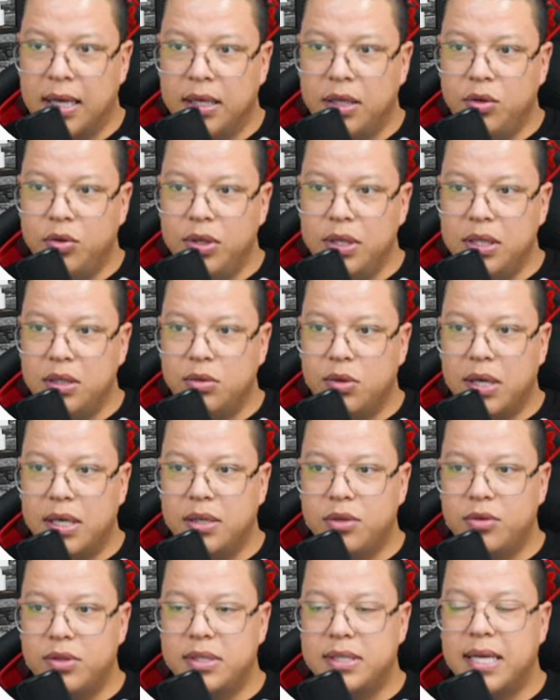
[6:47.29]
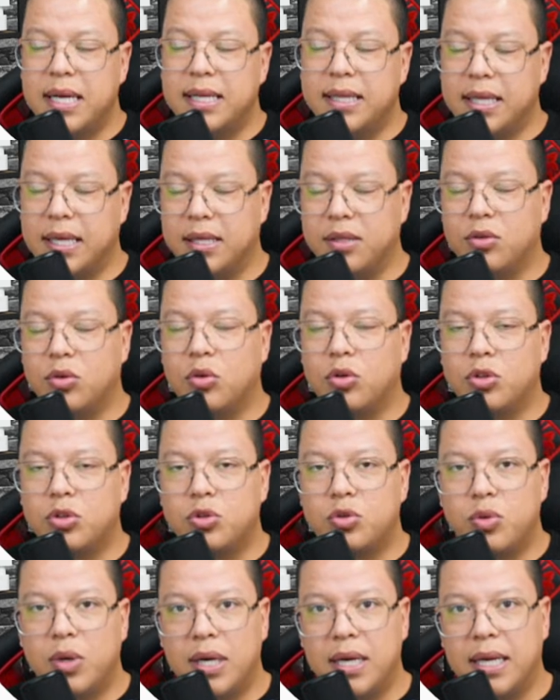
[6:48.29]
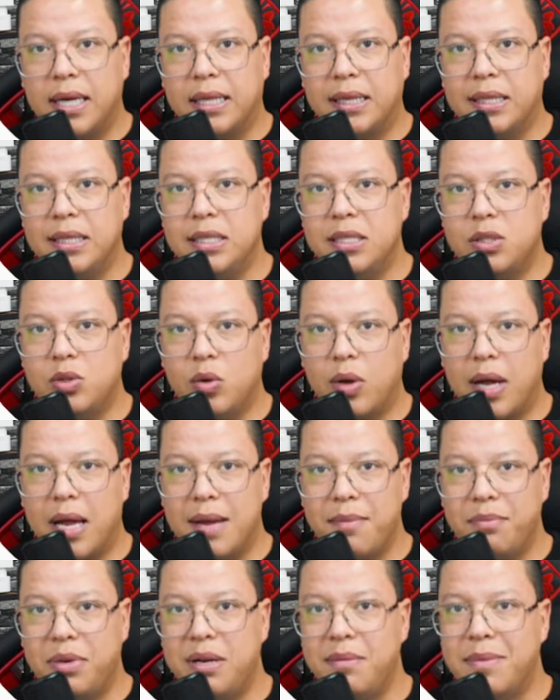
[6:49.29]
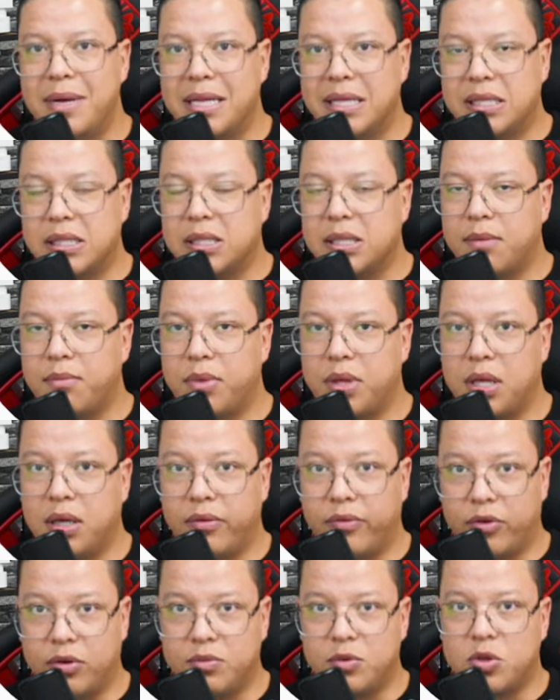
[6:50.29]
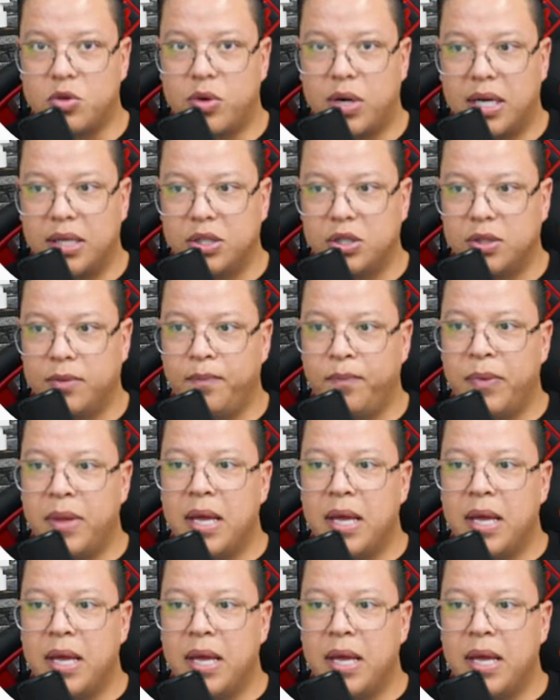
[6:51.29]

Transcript: you need to understand and or try at least to implement something from scratch,